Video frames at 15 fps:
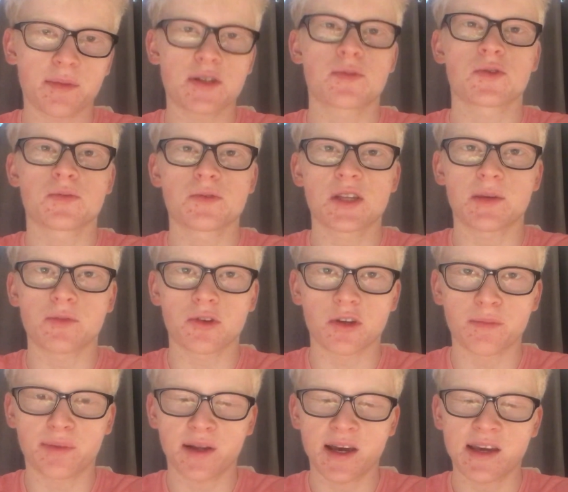the best possible team we could
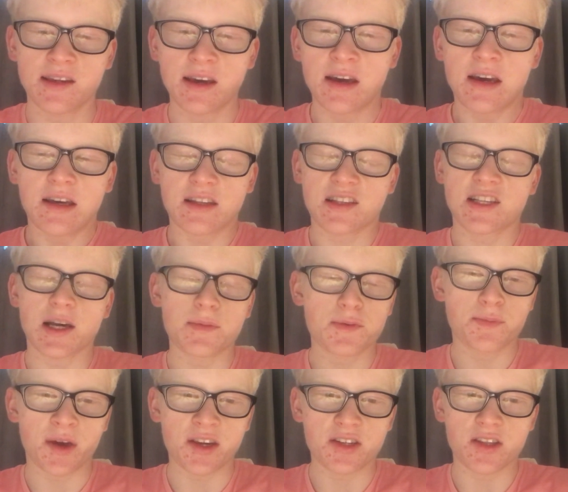have played. The subs
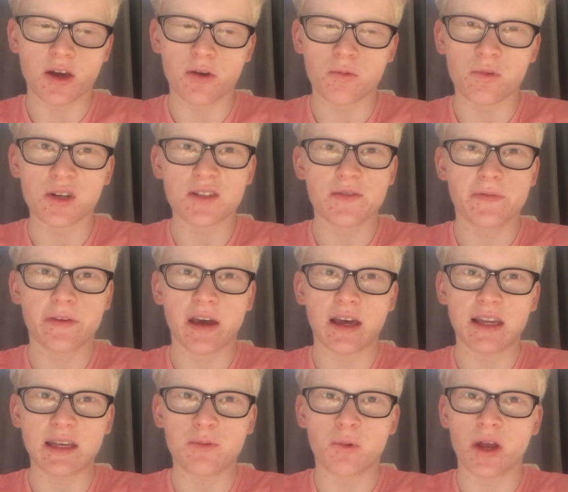bench, though, was
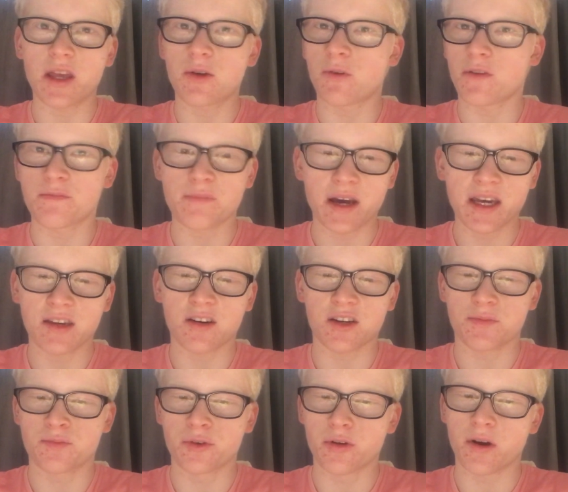fairly weak, with
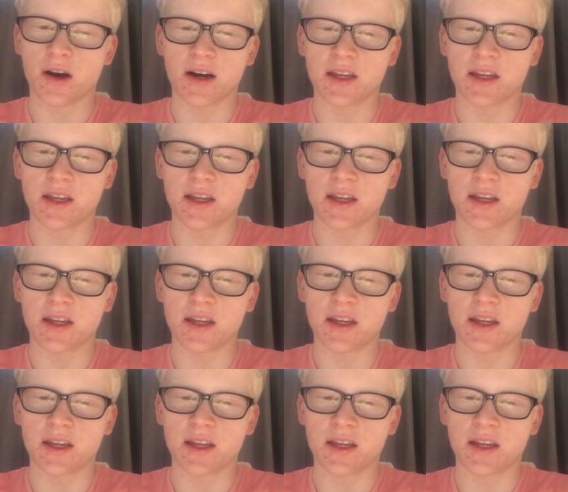Maynard, Brewer,